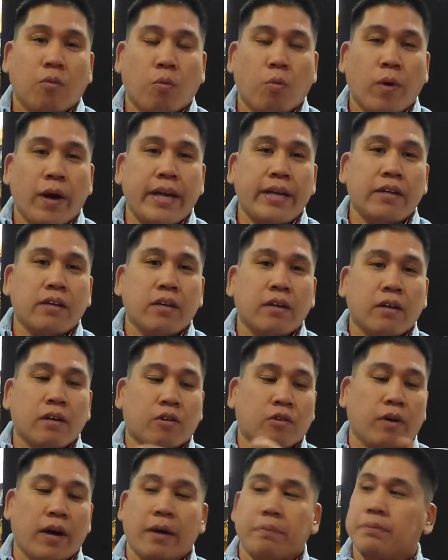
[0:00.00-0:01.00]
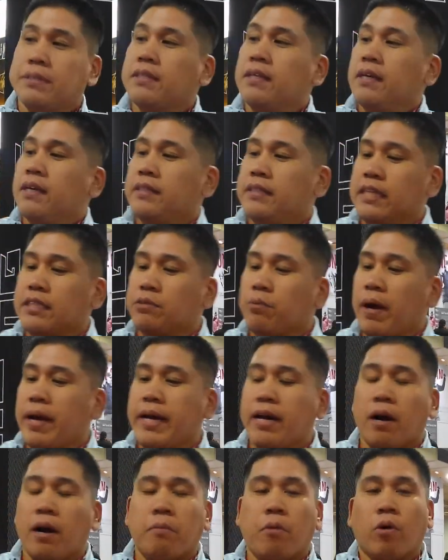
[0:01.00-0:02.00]
Wind grips. This right
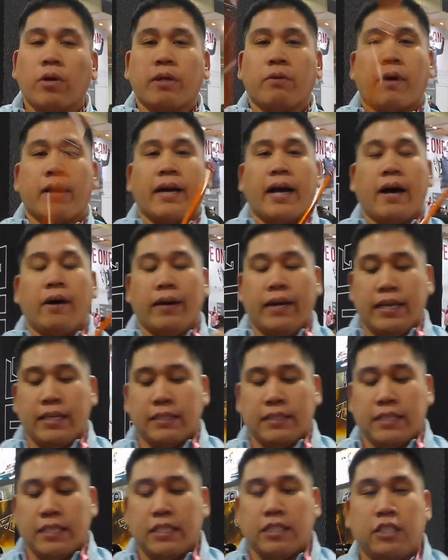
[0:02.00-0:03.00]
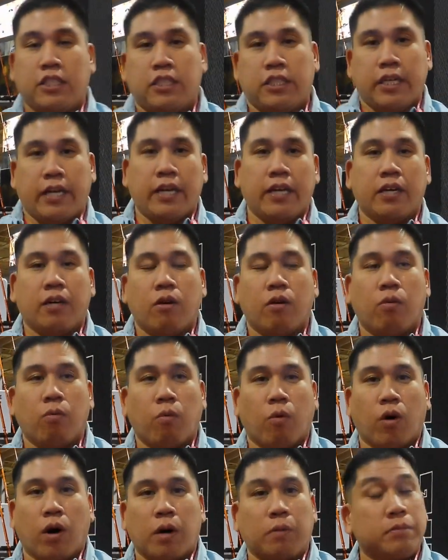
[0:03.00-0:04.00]
here I'm holding right now is the Jig
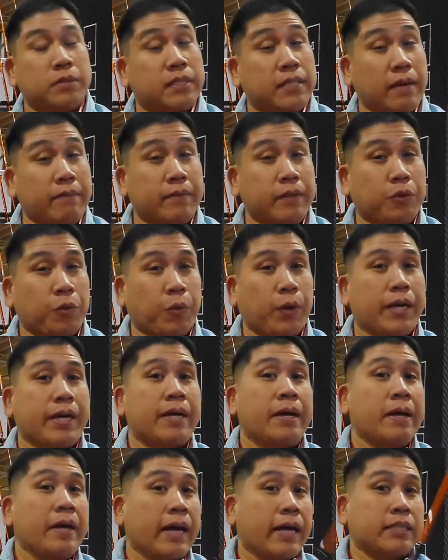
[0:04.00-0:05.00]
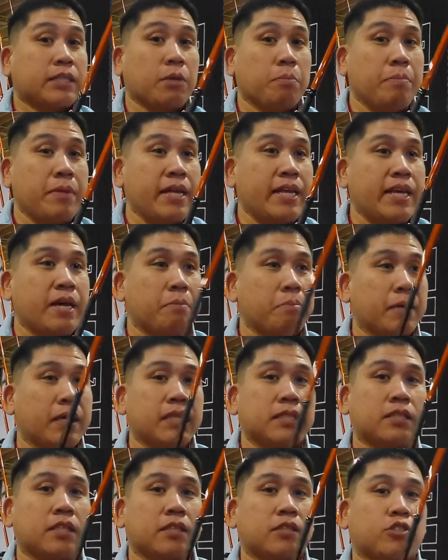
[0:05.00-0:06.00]
Worm seventy-three. It's a medium, but
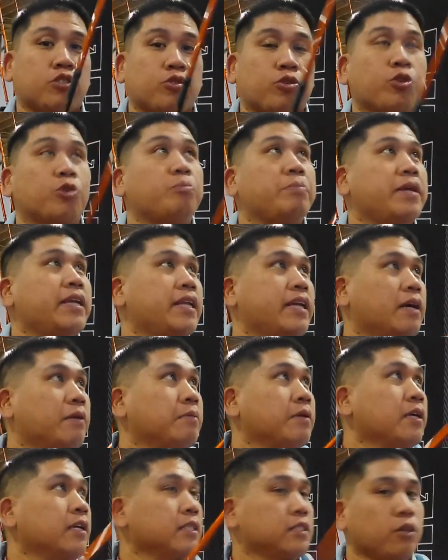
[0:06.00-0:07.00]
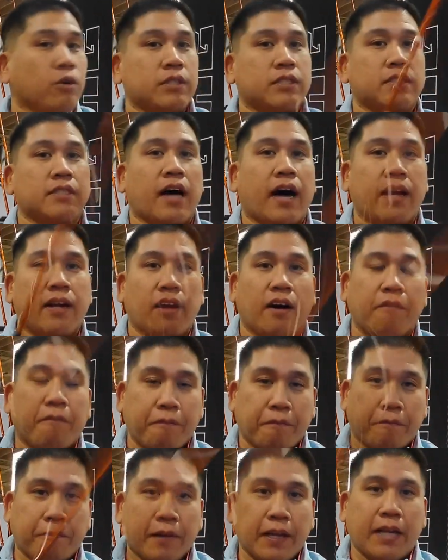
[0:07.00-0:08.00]
it's a true medium. So it's not a
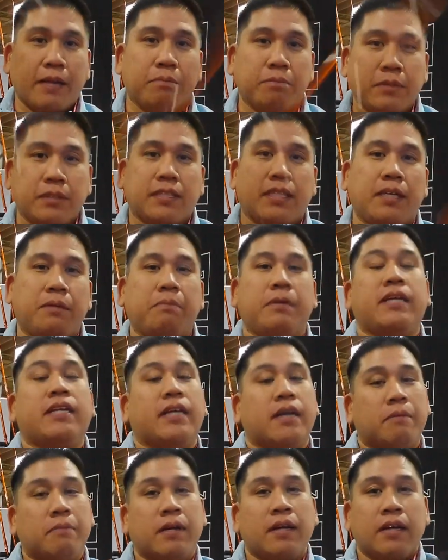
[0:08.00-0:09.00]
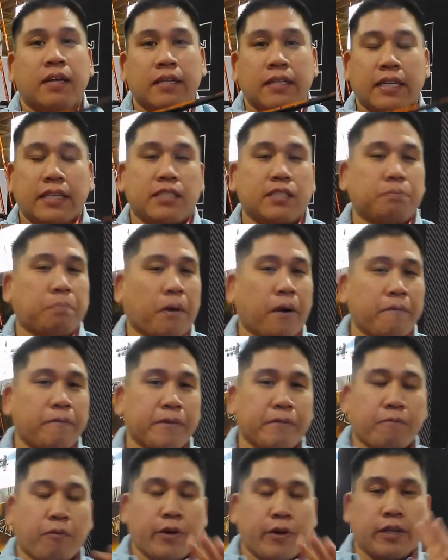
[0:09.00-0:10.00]
flimsy medium. This is
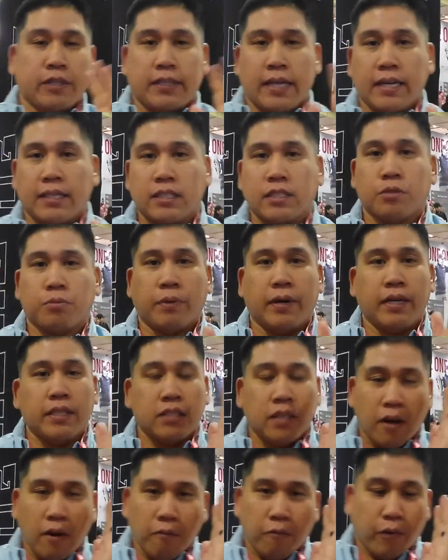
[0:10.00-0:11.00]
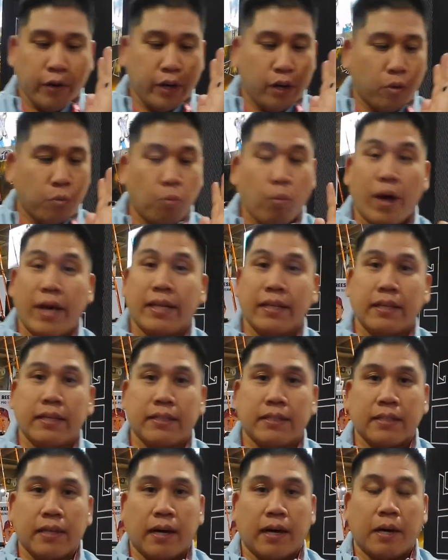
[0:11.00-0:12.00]
perfect for your Texas rigs, for your
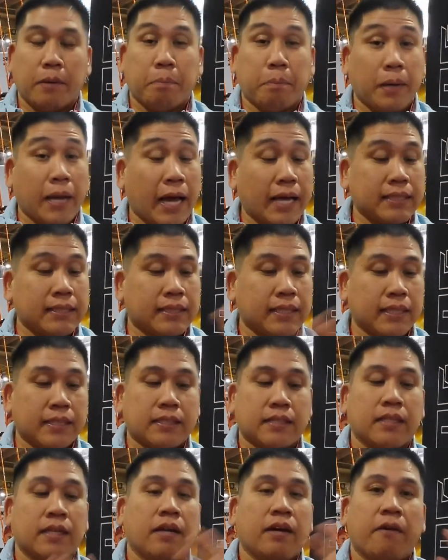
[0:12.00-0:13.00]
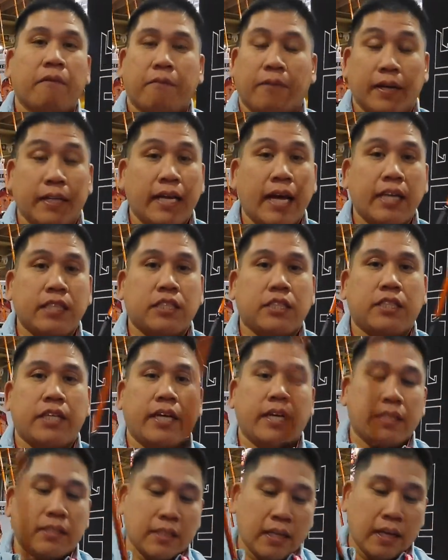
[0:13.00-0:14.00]
weightless uh, plastics, the nest
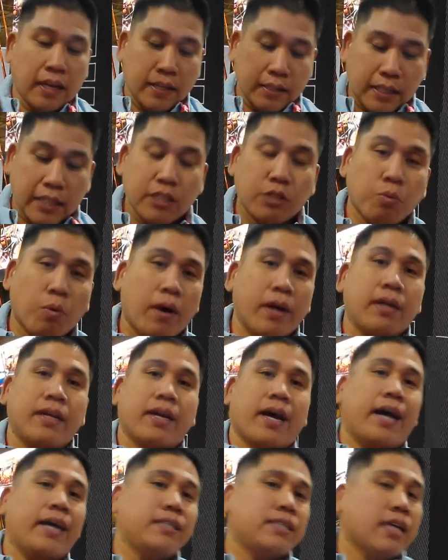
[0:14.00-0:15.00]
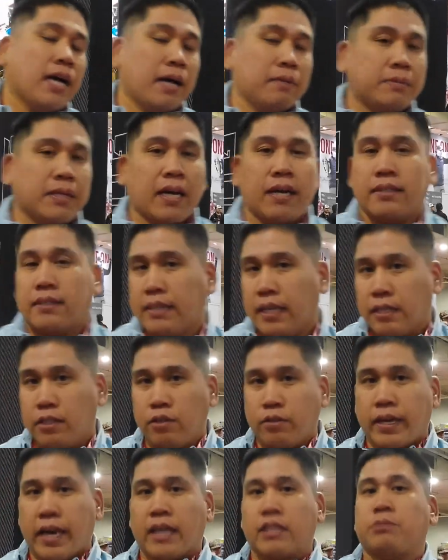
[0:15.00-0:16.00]
jigs. This one, nine times out of ten,
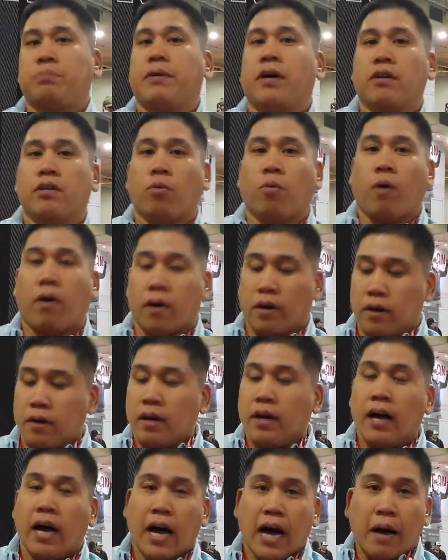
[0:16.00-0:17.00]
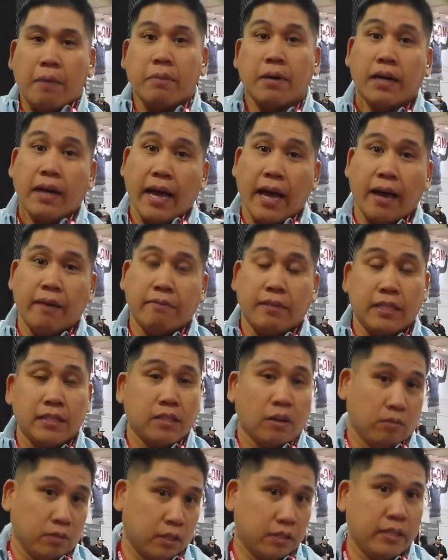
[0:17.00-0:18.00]
you catch me on the water, I'm going to have this
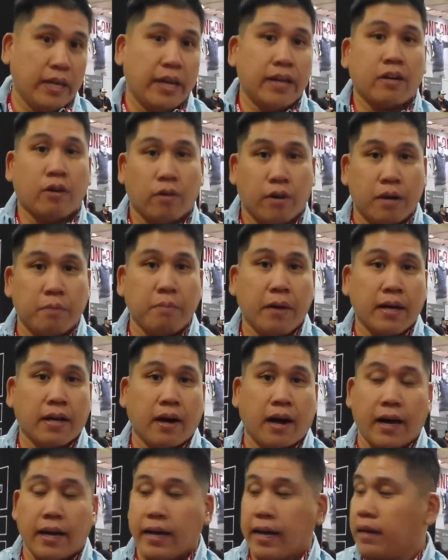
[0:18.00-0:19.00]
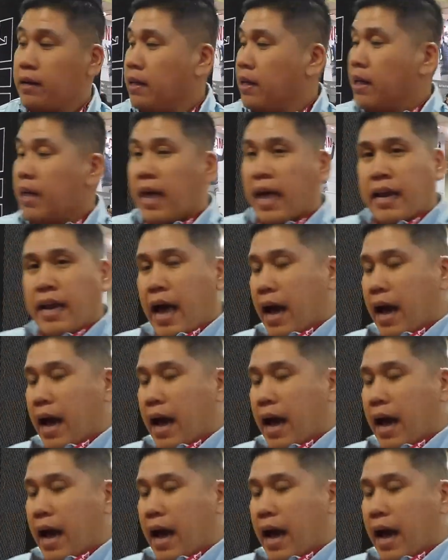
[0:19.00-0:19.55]
on the deck or in my kayak. An